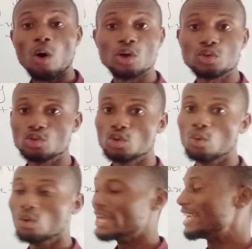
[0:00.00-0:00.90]
or you
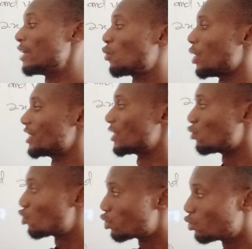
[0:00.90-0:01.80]
do
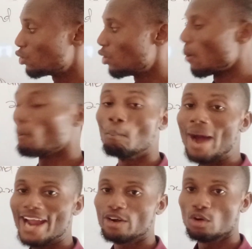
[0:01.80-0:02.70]
equation 2
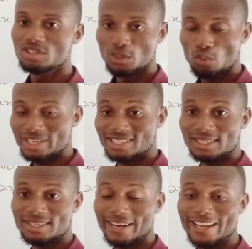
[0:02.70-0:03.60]
minus
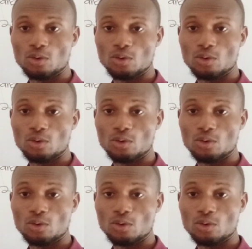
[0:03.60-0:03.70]
equation 3.